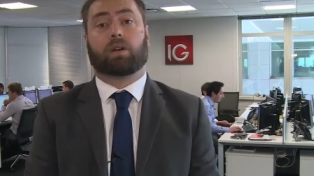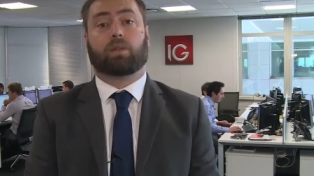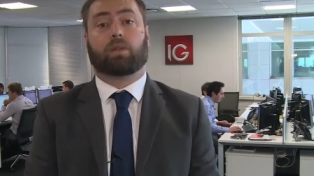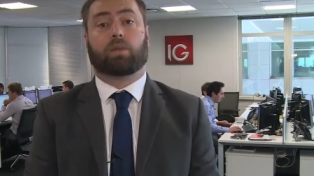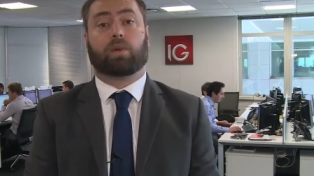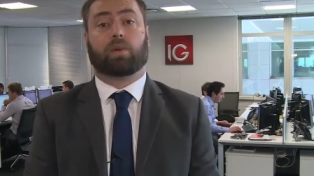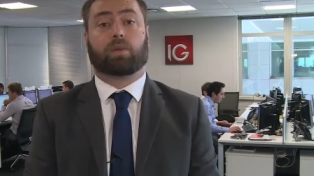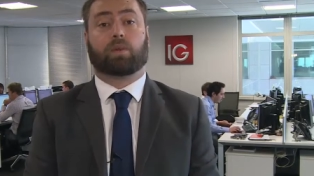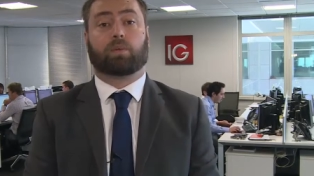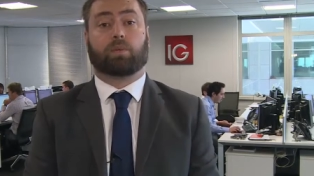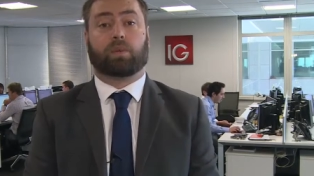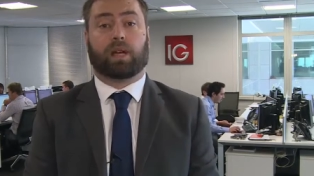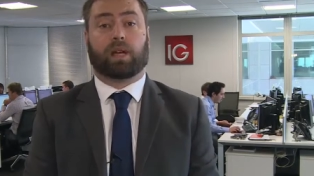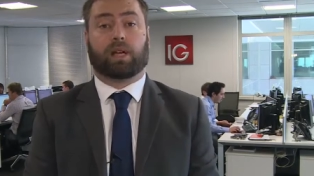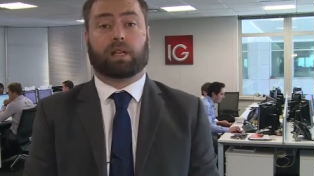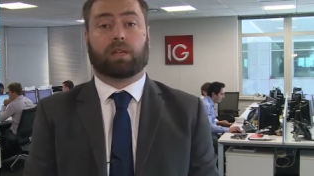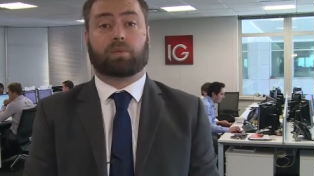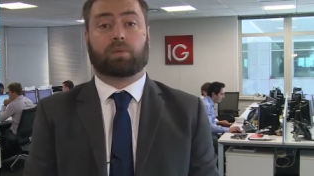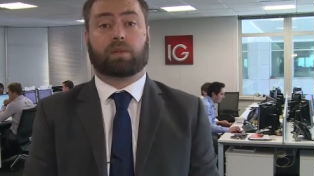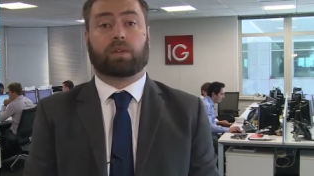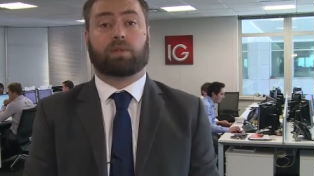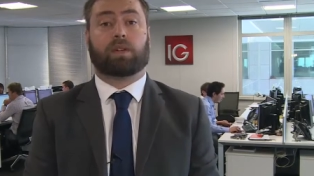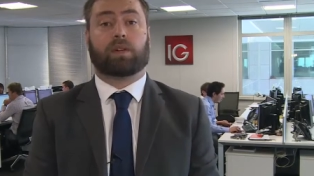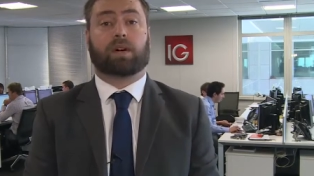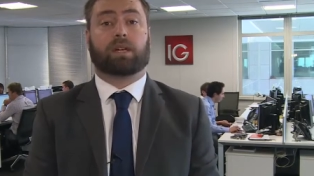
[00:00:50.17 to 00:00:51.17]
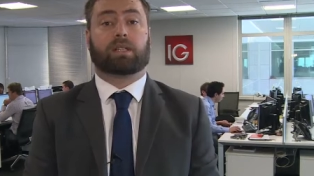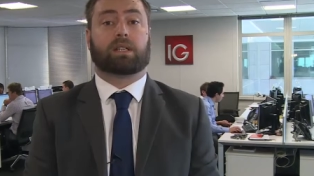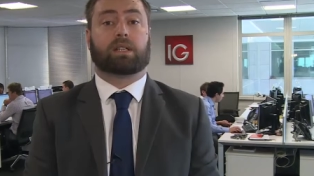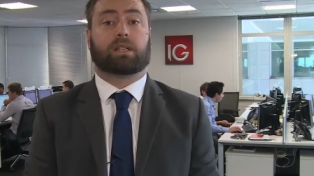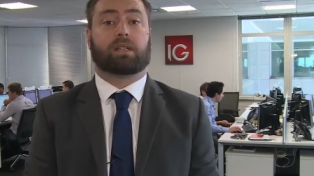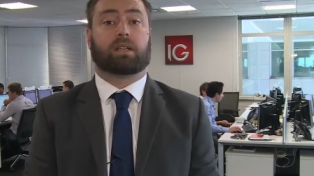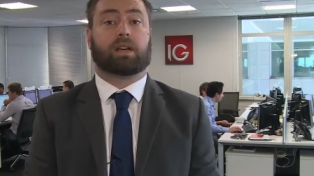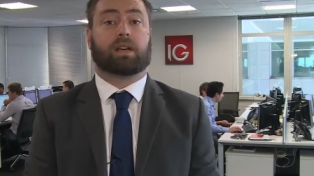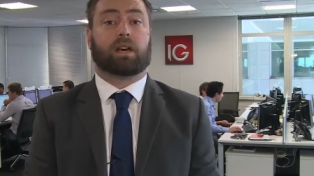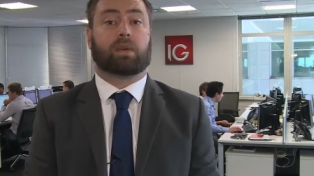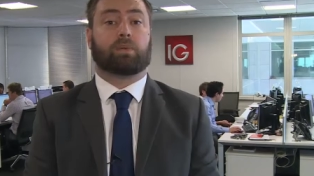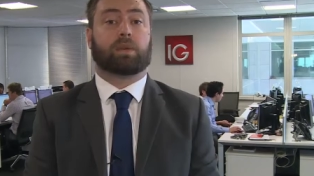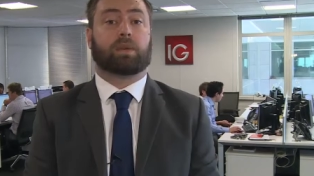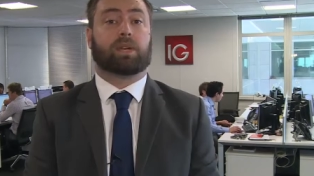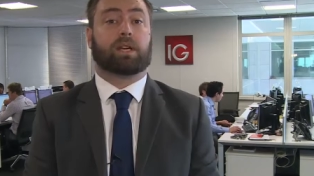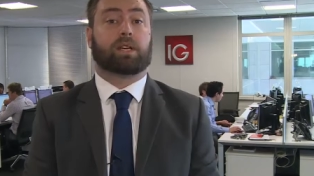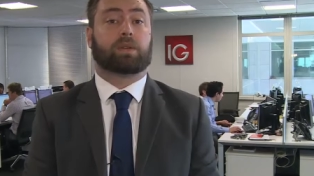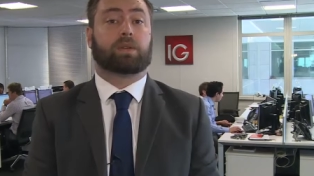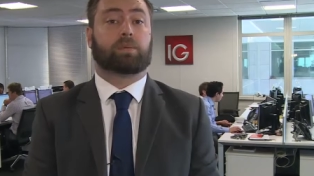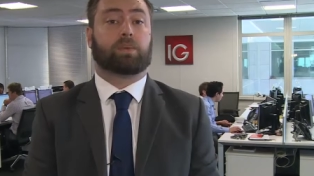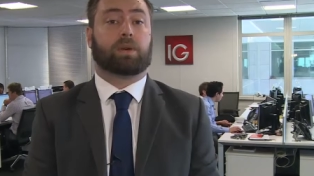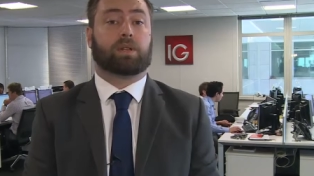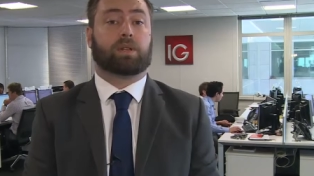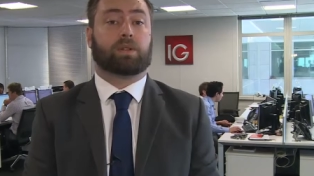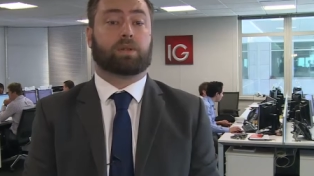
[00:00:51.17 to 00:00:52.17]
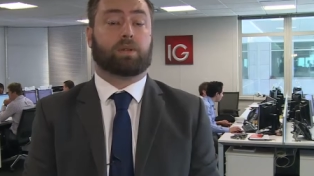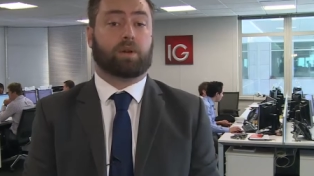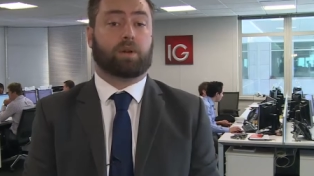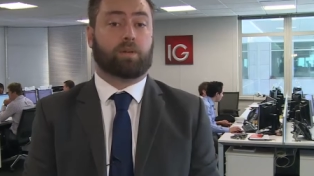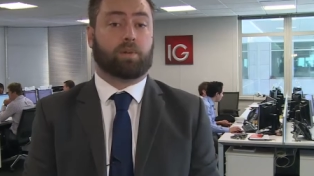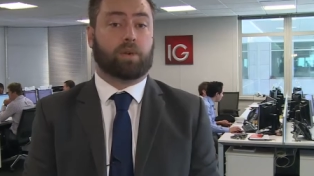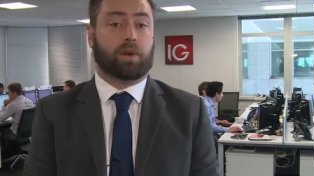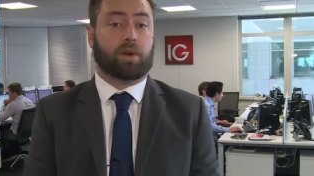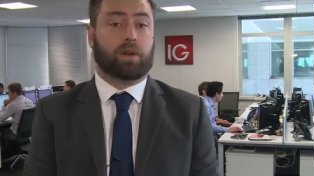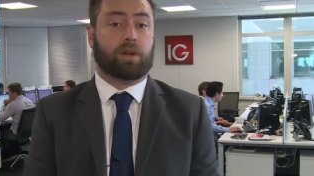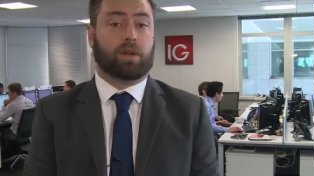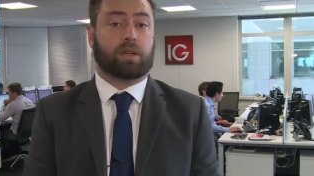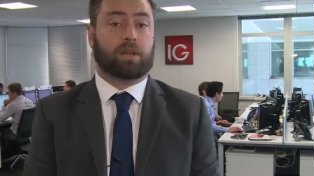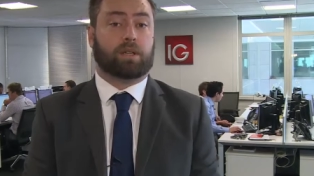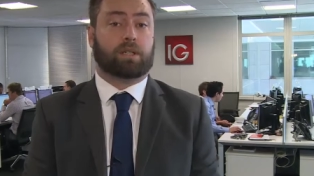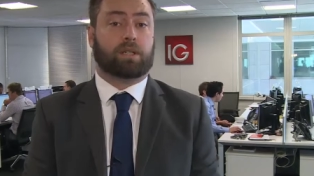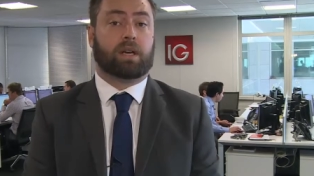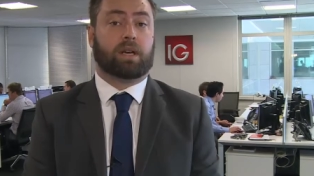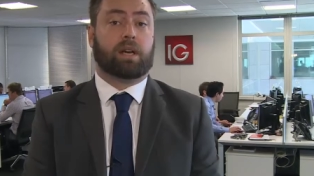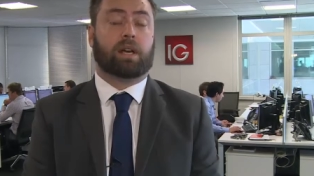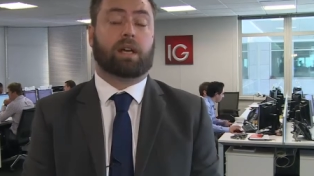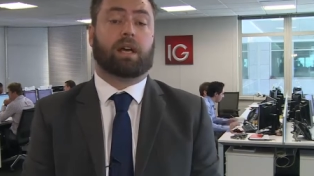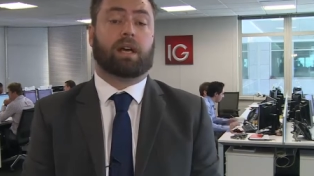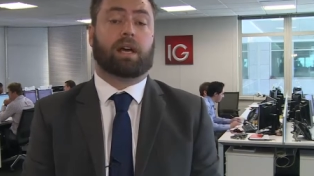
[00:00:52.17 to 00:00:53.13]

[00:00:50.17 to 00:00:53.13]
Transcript: Northam Platinum advised that the company expects group earnings